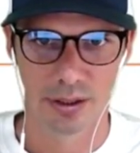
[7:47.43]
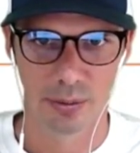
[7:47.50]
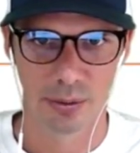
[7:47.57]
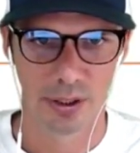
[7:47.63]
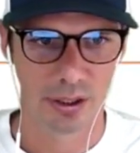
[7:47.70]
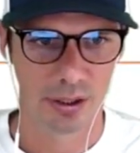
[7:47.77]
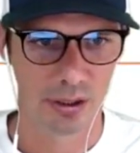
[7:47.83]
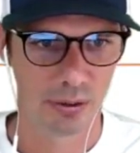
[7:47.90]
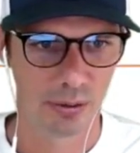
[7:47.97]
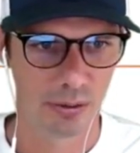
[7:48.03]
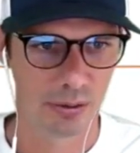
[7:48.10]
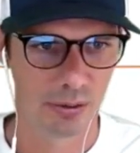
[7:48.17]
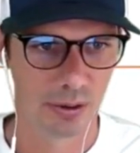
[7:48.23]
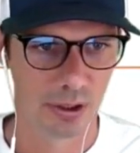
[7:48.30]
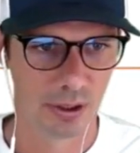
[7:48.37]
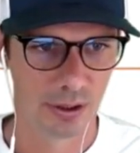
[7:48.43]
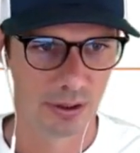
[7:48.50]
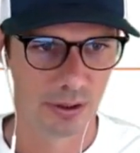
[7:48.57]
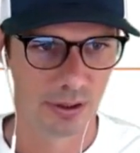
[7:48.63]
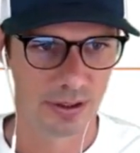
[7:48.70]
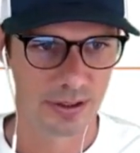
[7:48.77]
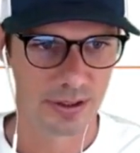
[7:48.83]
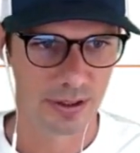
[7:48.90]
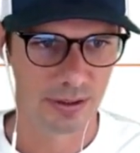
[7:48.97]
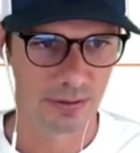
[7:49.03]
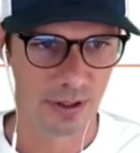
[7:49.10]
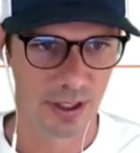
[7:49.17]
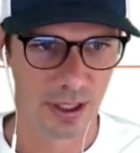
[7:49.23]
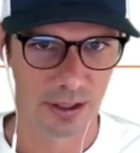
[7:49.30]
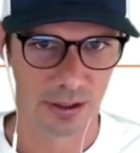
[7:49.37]
There we go. Let's
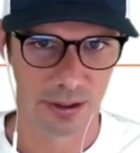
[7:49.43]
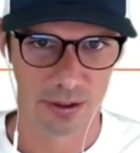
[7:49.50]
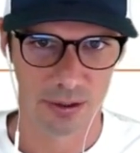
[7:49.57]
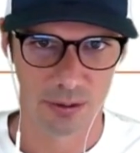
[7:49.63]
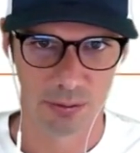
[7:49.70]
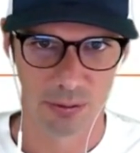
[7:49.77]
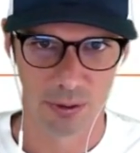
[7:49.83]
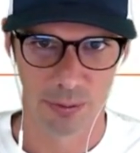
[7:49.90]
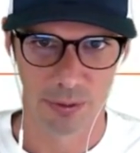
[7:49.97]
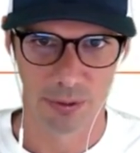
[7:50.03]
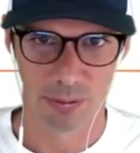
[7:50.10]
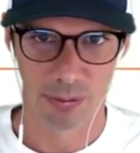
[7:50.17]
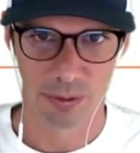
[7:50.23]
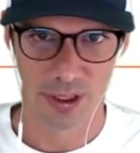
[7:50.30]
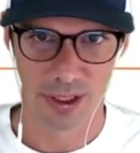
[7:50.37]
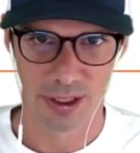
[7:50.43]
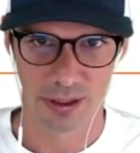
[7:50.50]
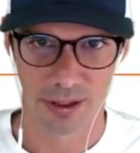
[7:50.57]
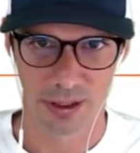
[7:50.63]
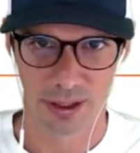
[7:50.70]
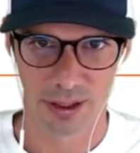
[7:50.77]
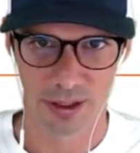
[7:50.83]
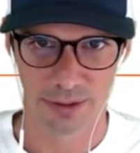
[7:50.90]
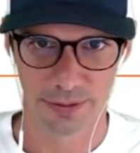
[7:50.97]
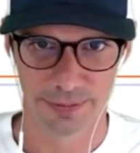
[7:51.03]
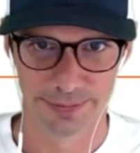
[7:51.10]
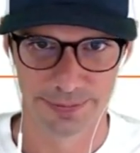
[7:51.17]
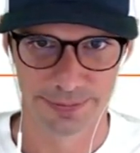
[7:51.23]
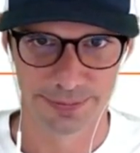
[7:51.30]
give that a little room to breathe here.